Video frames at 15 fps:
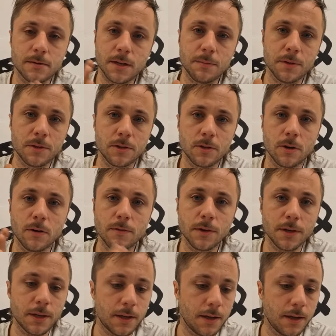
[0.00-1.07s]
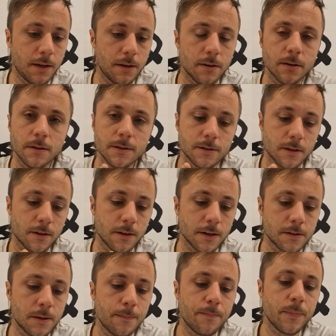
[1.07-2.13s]
temperature overheat and all these other
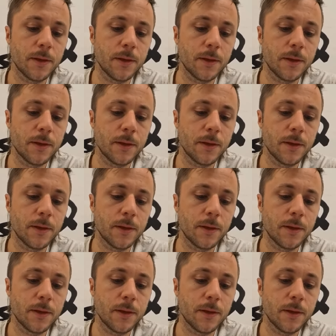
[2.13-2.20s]
things,